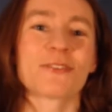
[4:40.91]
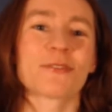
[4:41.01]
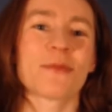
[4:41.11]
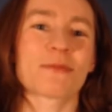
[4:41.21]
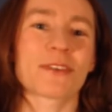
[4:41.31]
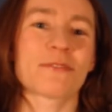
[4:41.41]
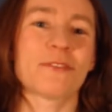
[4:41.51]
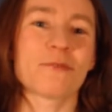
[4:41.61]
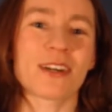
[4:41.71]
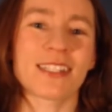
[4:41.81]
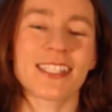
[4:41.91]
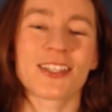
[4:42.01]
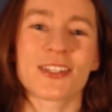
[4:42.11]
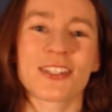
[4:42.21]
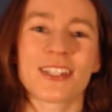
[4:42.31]
Remember, if you want to
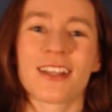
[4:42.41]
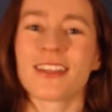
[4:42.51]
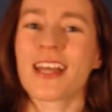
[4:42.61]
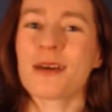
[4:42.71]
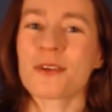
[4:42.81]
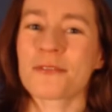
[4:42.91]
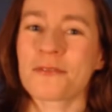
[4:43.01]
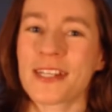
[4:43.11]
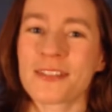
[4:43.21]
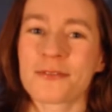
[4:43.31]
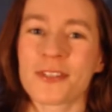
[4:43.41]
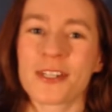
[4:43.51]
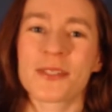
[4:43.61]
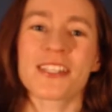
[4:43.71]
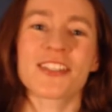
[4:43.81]
learn a lot more phrasal
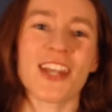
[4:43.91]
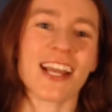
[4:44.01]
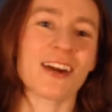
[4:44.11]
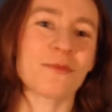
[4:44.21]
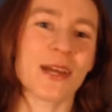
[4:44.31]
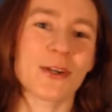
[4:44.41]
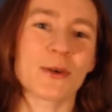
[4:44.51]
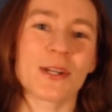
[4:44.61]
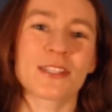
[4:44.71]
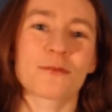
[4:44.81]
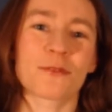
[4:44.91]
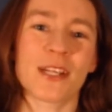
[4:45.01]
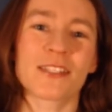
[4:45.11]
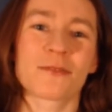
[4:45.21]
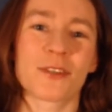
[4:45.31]
verbs, check out my course,
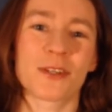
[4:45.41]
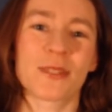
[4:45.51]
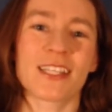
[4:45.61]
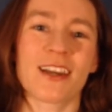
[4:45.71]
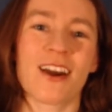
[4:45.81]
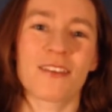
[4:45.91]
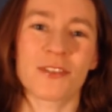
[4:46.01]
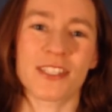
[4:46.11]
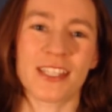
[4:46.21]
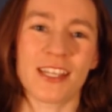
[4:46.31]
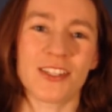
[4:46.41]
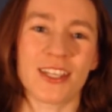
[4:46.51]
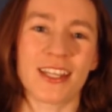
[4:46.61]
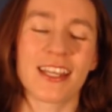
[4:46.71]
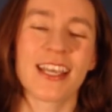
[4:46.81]
Phrasal Verbs in
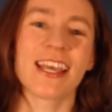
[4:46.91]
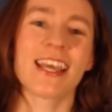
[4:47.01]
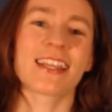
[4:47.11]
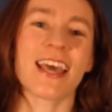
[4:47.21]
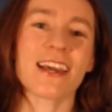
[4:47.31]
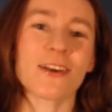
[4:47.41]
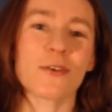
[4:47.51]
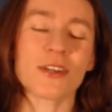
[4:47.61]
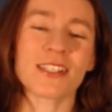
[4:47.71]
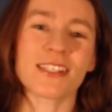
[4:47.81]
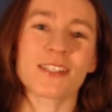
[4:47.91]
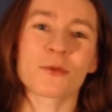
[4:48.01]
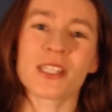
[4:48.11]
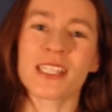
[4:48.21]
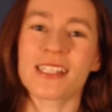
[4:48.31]
Conversation. That course is
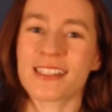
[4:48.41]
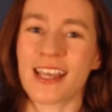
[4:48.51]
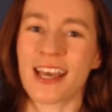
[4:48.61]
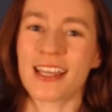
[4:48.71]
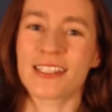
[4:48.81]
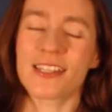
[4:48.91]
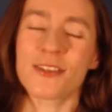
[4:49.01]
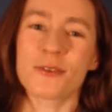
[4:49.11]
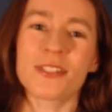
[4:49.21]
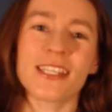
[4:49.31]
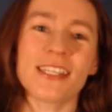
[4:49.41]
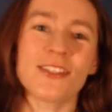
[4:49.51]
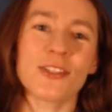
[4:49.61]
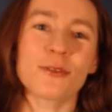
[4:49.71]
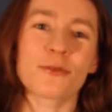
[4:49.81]
really designed to
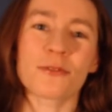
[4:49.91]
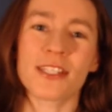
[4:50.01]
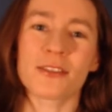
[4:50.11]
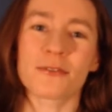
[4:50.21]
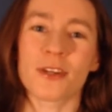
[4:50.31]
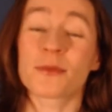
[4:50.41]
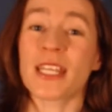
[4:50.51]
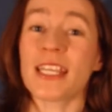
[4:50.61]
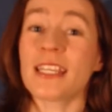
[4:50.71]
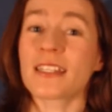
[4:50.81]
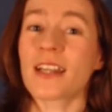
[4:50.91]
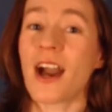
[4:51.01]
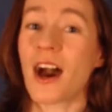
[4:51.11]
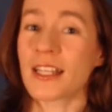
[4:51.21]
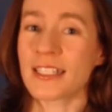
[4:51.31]
teach you phrasal verbs in
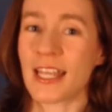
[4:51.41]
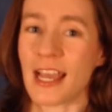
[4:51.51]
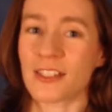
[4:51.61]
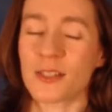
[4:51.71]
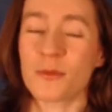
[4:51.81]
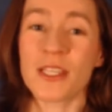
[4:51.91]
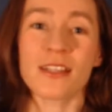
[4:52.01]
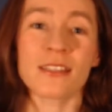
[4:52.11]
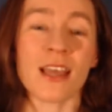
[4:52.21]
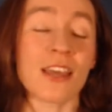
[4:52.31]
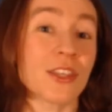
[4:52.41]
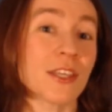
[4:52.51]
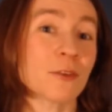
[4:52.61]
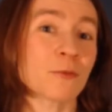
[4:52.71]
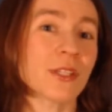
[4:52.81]
context because I
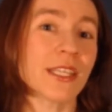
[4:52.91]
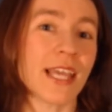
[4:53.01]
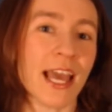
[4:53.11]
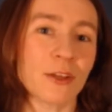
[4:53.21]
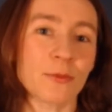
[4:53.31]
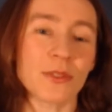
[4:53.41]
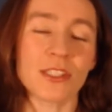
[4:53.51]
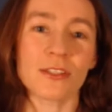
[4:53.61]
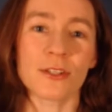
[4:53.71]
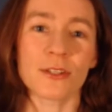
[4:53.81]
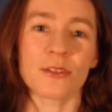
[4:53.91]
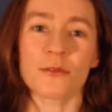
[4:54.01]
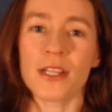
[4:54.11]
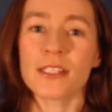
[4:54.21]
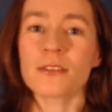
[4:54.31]
think it really helps to learn the
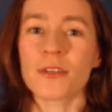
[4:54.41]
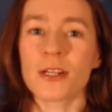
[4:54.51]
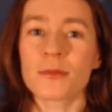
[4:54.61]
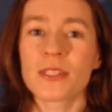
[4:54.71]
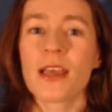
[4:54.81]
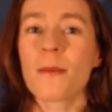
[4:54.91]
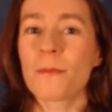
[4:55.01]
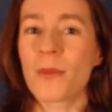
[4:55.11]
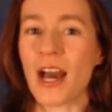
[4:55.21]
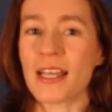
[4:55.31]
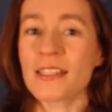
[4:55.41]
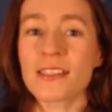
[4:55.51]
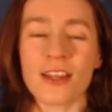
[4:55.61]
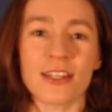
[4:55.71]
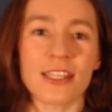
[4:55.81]
phrasal verbs by
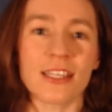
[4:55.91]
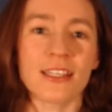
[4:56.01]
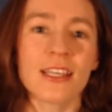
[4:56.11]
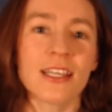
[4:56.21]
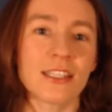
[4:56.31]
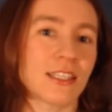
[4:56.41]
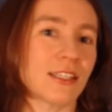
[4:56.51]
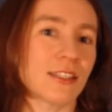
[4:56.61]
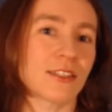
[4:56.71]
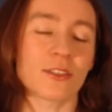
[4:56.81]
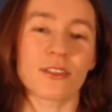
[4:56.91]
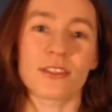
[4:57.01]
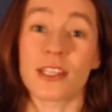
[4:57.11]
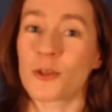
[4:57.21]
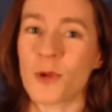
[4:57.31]
studying these
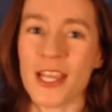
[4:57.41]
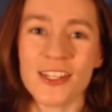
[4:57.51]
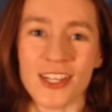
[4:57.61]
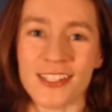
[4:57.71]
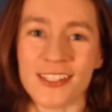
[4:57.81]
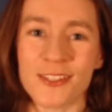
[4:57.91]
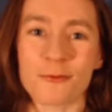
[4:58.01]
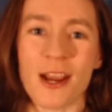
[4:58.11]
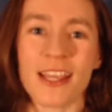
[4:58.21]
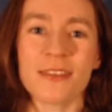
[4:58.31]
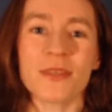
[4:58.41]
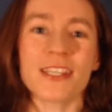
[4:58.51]
situations, right?